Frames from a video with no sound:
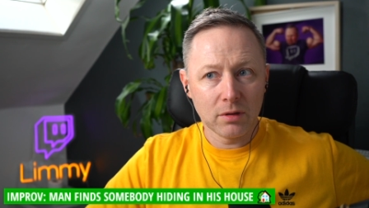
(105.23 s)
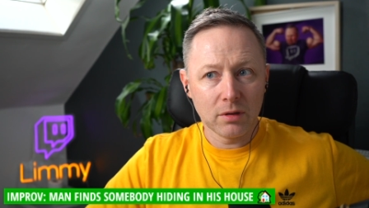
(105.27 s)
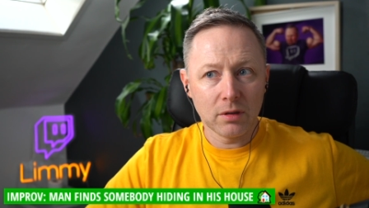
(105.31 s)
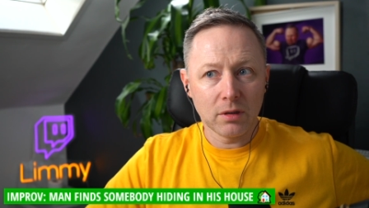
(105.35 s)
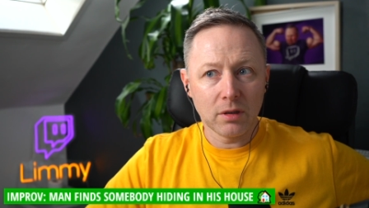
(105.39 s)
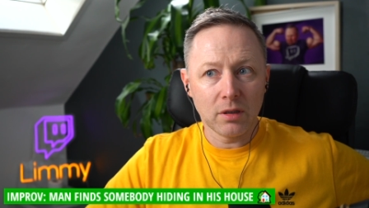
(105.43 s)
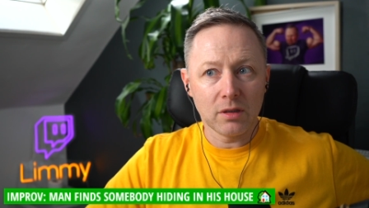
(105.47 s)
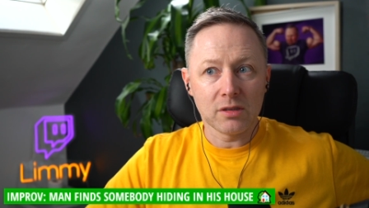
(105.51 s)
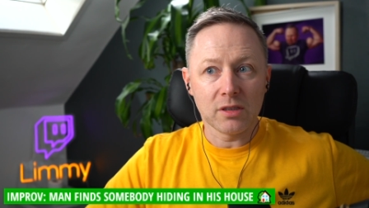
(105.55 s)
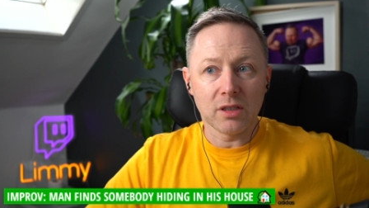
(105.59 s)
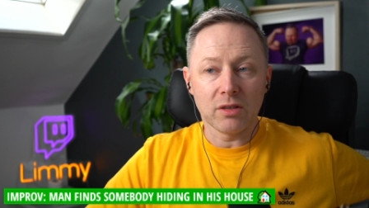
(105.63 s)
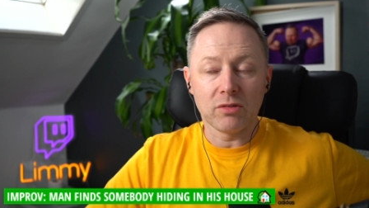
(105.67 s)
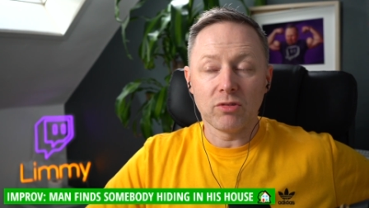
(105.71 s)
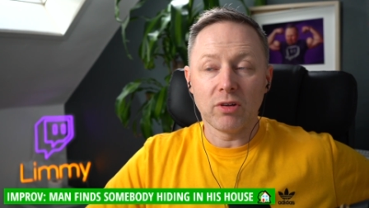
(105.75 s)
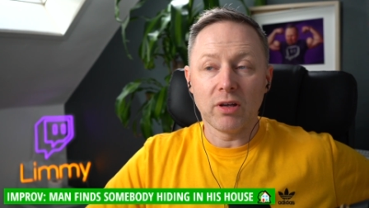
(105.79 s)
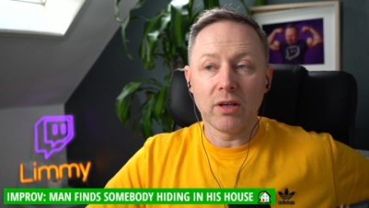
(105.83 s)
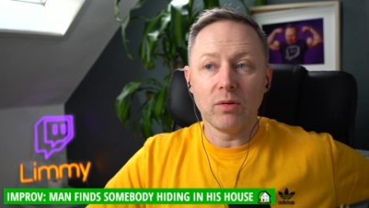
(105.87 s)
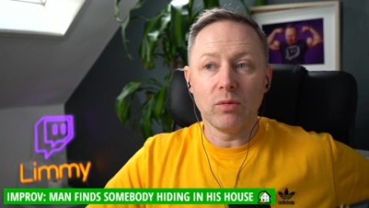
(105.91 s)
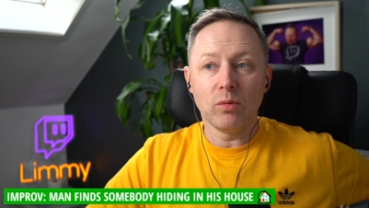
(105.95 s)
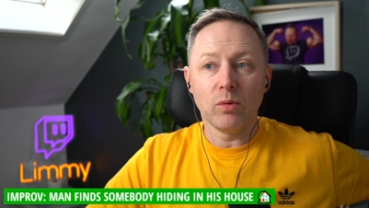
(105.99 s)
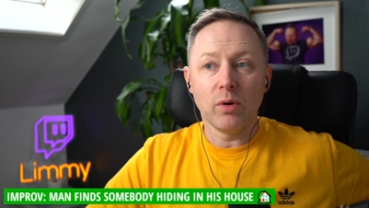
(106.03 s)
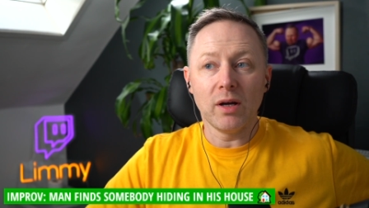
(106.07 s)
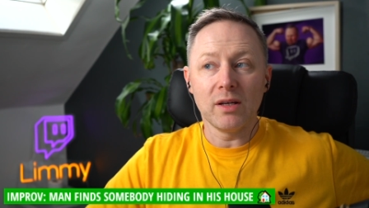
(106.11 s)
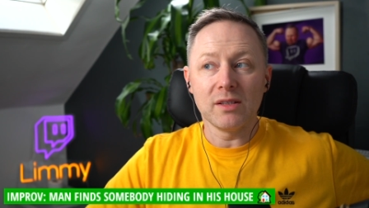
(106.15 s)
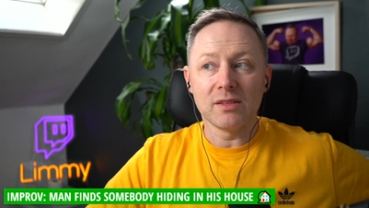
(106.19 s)
He's like, right,
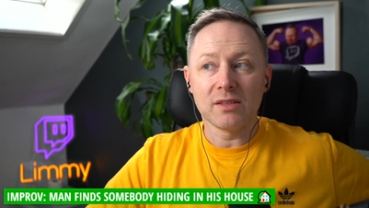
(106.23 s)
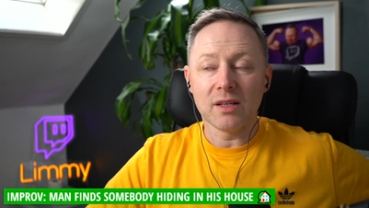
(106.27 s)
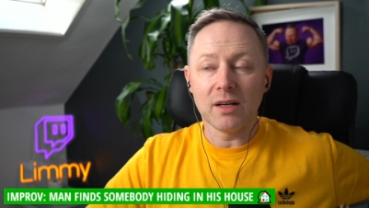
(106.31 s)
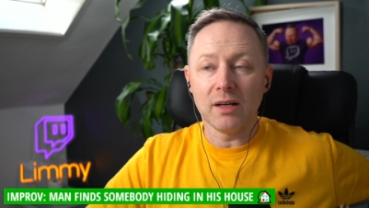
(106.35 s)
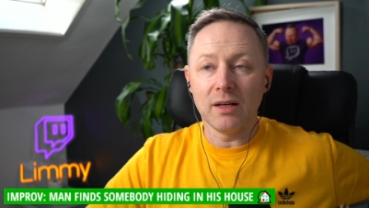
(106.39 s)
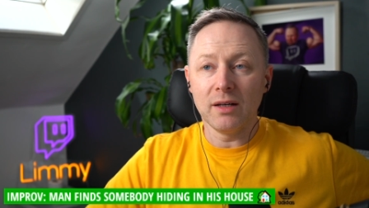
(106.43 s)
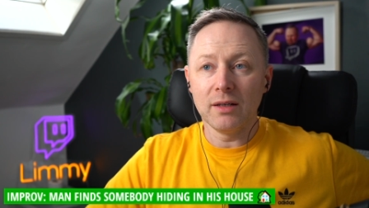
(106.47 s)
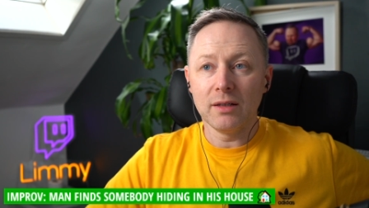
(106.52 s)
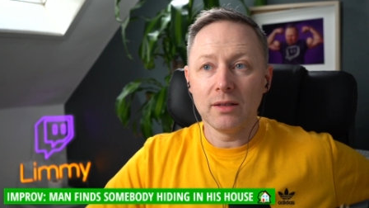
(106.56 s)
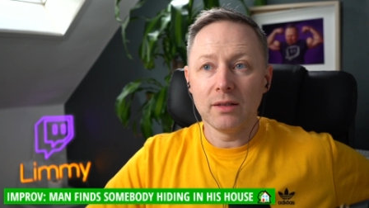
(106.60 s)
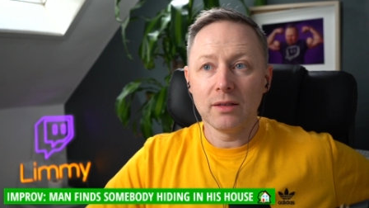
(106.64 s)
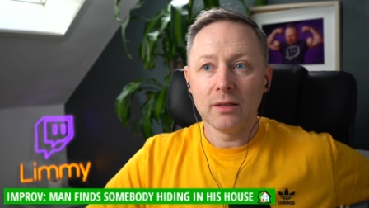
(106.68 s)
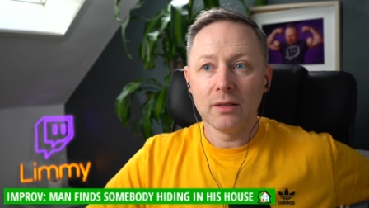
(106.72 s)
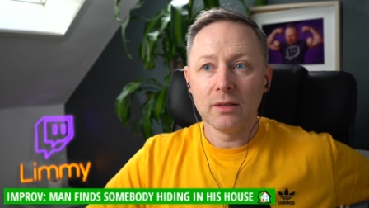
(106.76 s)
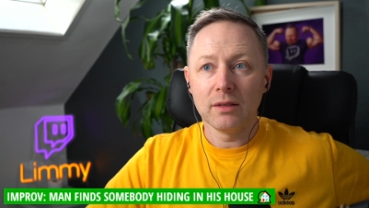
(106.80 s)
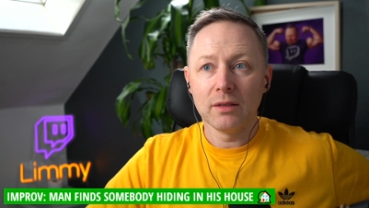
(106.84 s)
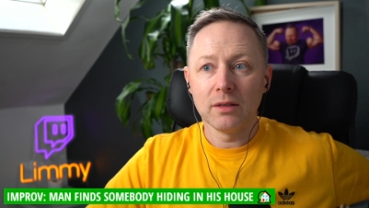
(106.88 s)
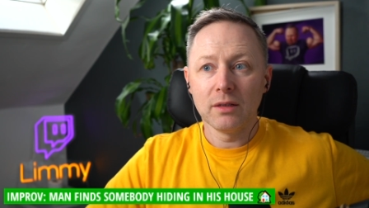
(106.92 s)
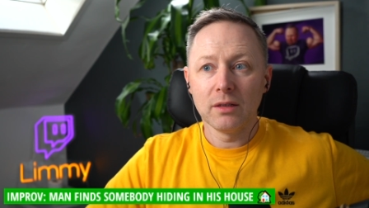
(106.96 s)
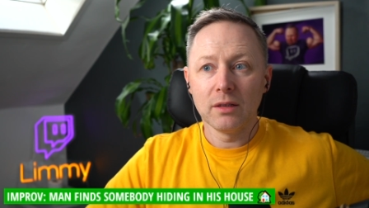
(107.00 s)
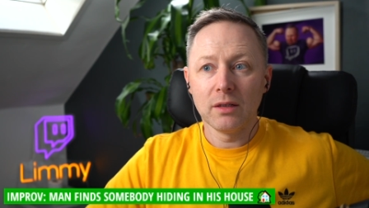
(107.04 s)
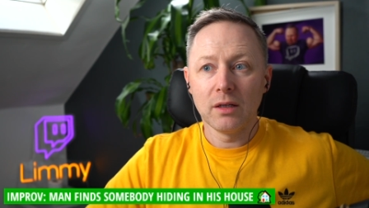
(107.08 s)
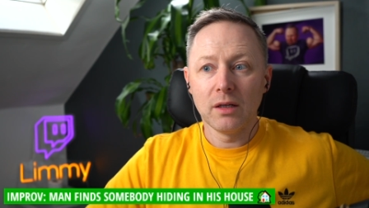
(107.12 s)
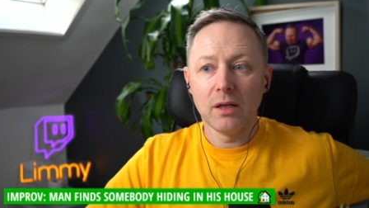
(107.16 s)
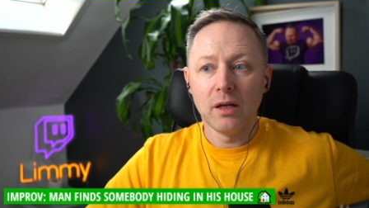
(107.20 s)
what is that?
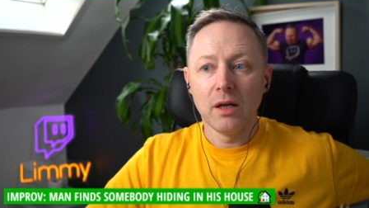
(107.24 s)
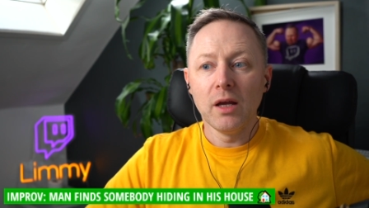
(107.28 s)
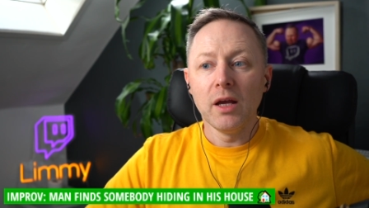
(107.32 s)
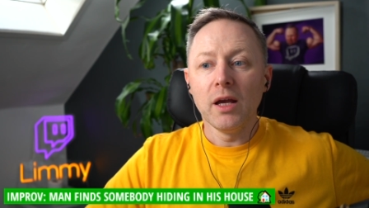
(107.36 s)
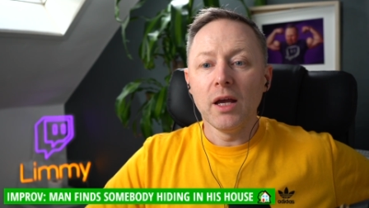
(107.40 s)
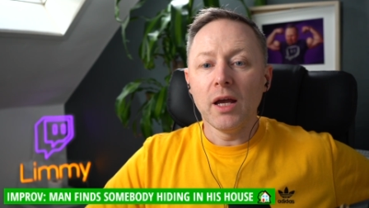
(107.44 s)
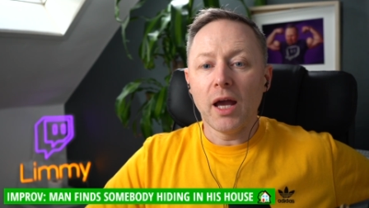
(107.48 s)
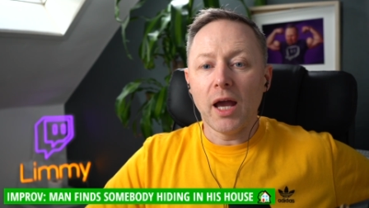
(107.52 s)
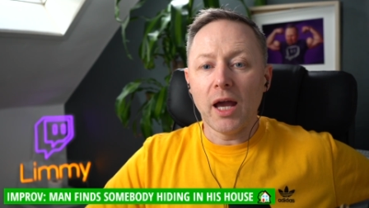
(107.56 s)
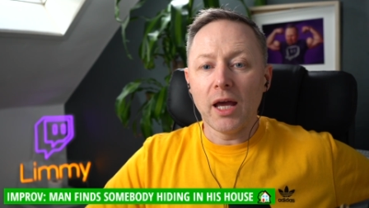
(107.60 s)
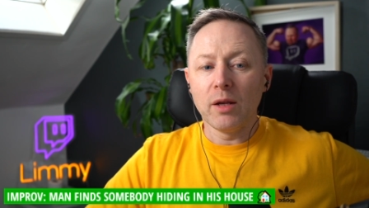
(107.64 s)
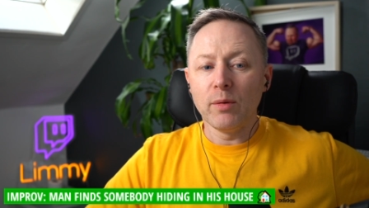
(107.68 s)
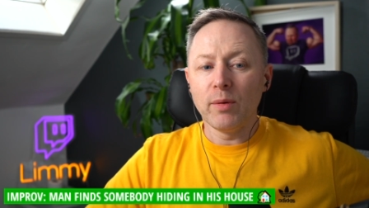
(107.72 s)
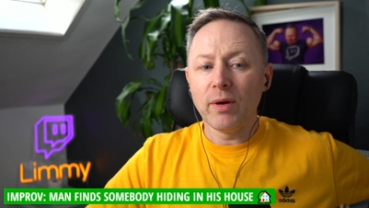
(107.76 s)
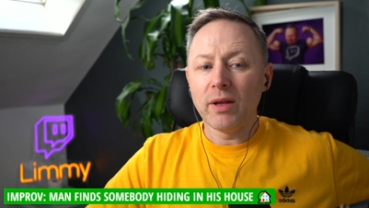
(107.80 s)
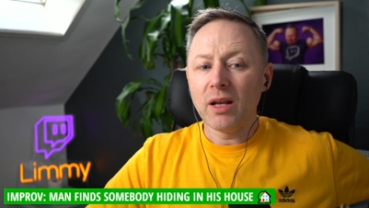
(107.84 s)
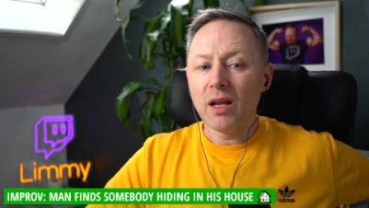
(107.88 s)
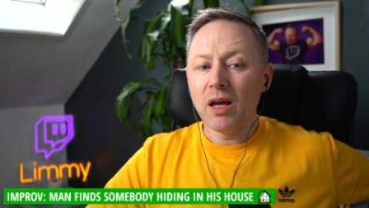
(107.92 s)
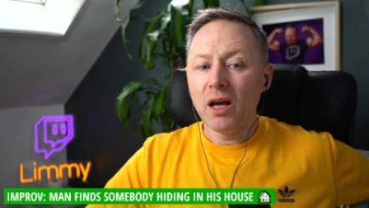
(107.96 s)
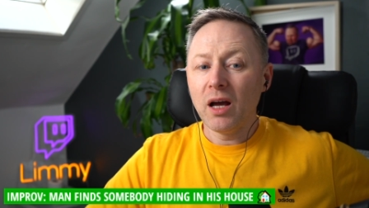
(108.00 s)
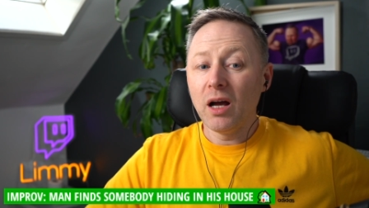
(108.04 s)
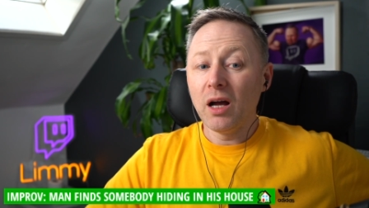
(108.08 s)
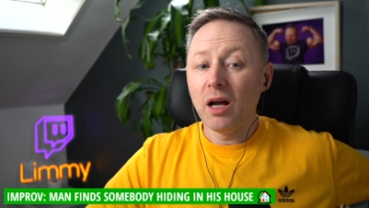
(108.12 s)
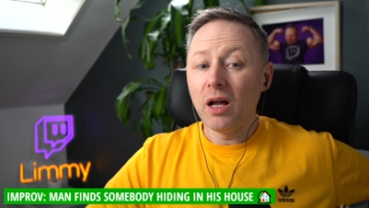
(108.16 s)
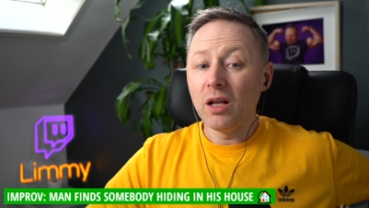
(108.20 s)
And he went,
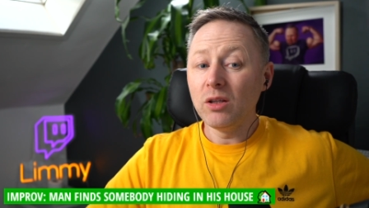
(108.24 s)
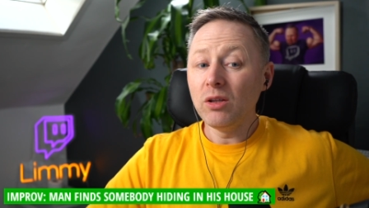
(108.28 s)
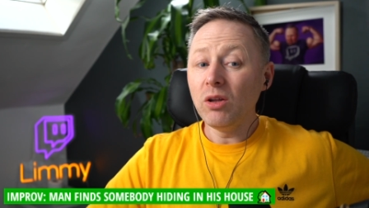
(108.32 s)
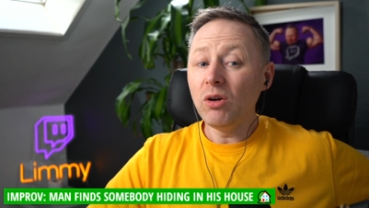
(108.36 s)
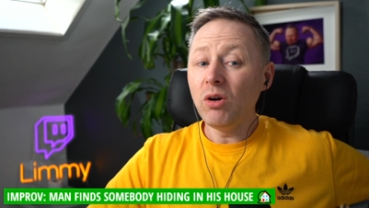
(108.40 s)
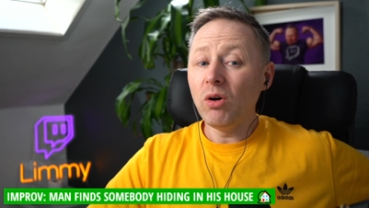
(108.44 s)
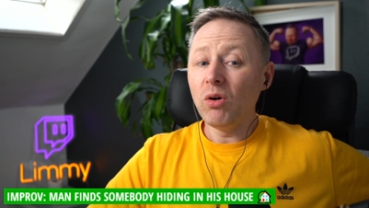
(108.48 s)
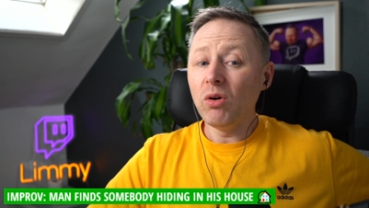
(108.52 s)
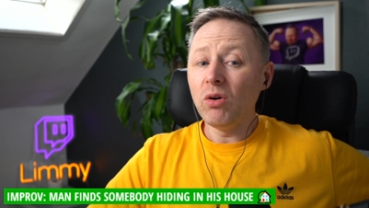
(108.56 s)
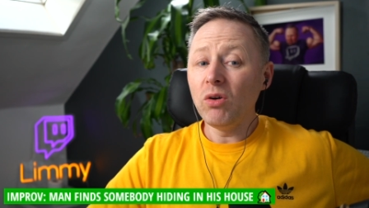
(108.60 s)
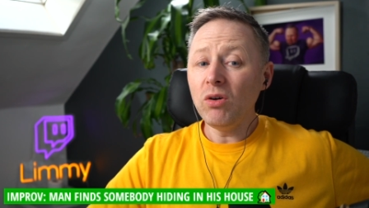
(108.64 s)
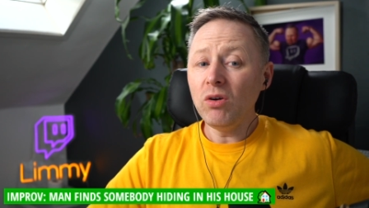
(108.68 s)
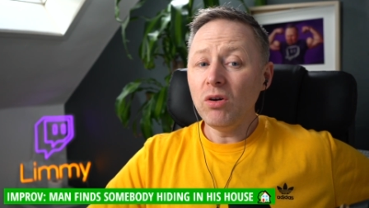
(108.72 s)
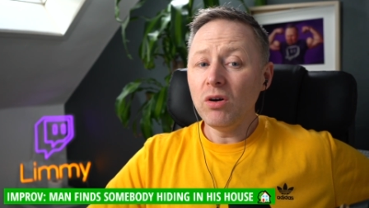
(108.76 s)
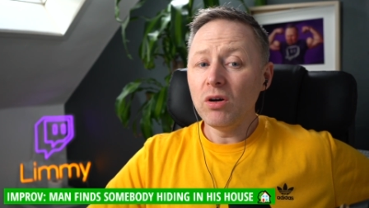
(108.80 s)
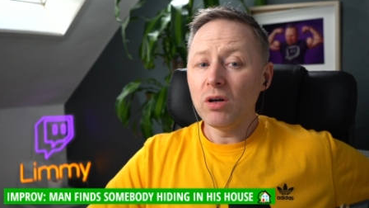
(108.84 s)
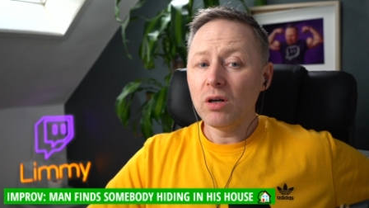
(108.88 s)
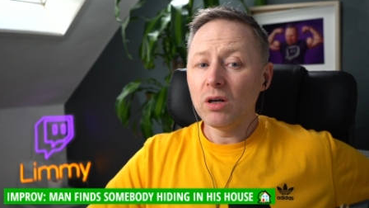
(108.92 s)
hello?